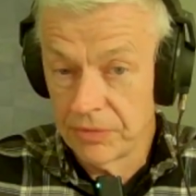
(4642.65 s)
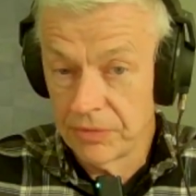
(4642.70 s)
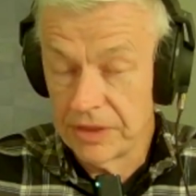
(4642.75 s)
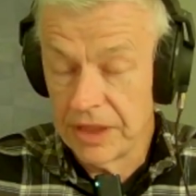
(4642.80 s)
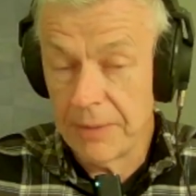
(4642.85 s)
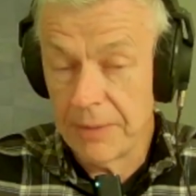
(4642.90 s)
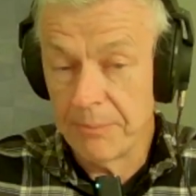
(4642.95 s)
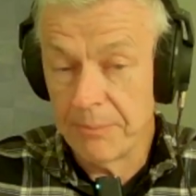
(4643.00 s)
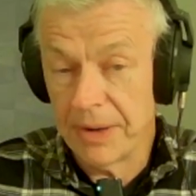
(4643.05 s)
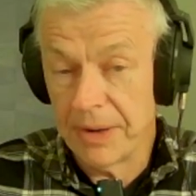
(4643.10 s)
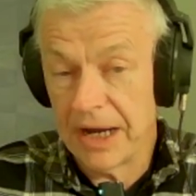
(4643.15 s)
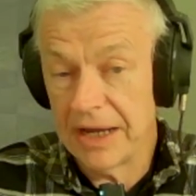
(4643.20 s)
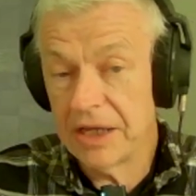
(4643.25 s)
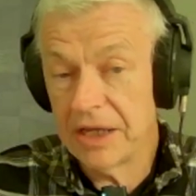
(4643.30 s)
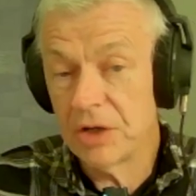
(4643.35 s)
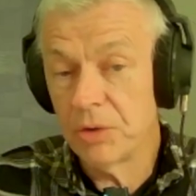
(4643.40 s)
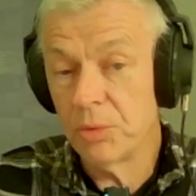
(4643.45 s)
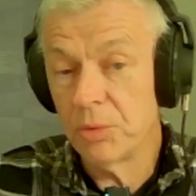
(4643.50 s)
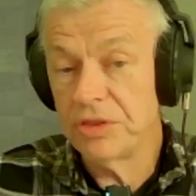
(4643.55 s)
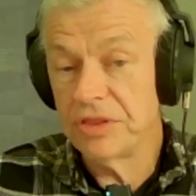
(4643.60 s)
They buy
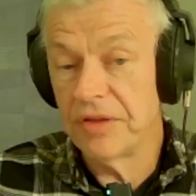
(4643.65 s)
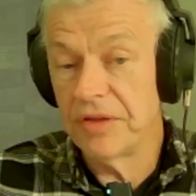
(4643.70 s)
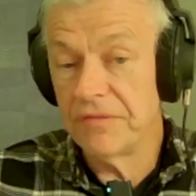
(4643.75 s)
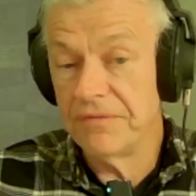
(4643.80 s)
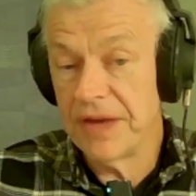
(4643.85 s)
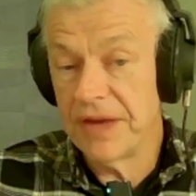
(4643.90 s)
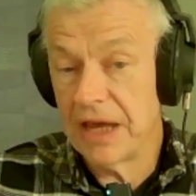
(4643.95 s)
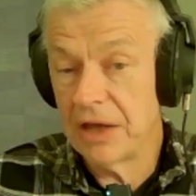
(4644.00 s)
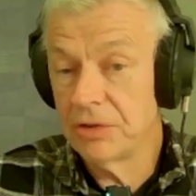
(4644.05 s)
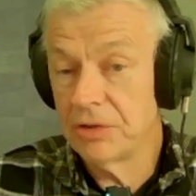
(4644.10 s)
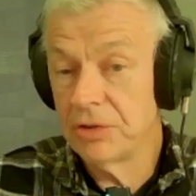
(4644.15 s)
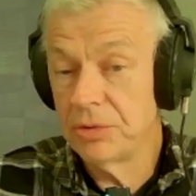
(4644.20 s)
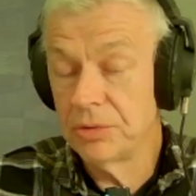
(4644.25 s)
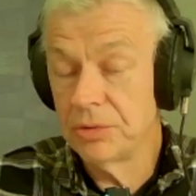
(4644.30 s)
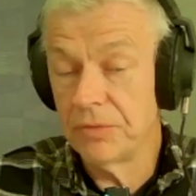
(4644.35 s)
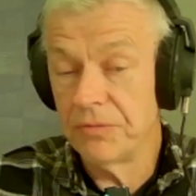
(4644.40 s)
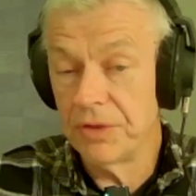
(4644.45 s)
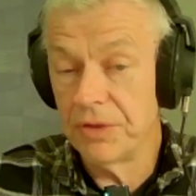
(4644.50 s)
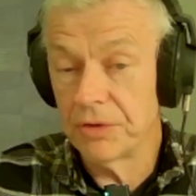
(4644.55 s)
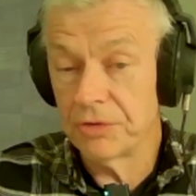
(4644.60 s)
it with the value
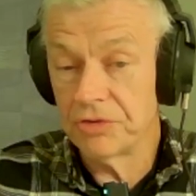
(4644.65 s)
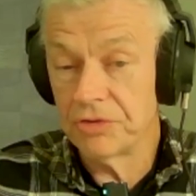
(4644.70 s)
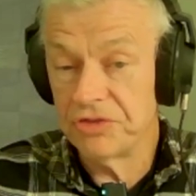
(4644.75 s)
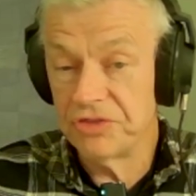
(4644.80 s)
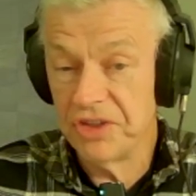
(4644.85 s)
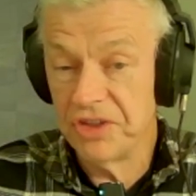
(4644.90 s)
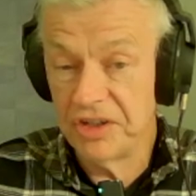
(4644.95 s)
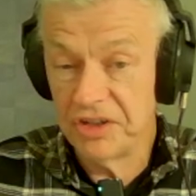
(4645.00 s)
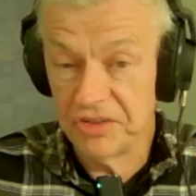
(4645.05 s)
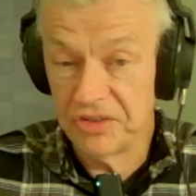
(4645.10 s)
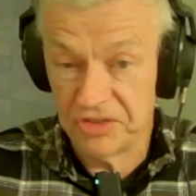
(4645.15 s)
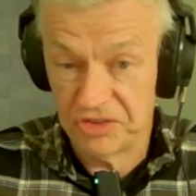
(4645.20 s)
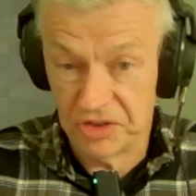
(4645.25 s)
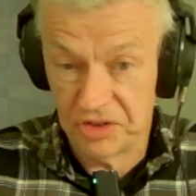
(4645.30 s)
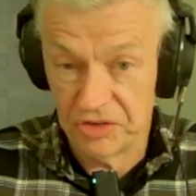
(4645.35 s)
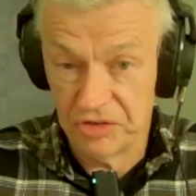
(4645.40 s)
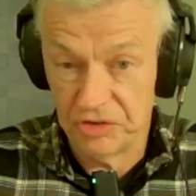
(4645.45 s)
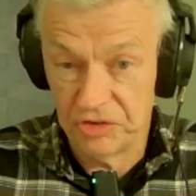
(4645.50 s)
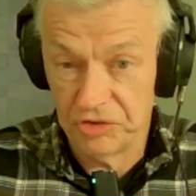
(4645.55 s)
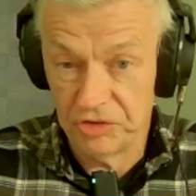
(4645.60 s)
of their
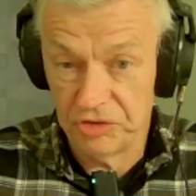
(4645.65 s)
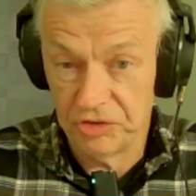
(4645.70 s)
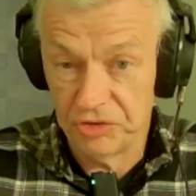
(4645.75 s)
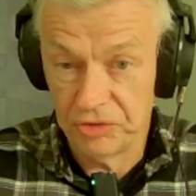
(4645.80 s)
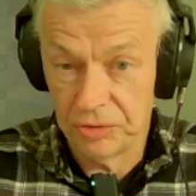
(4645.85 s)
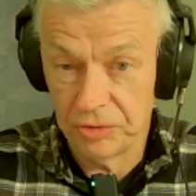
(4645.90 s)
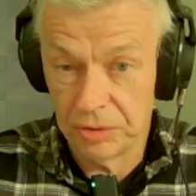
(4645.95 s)
citizens.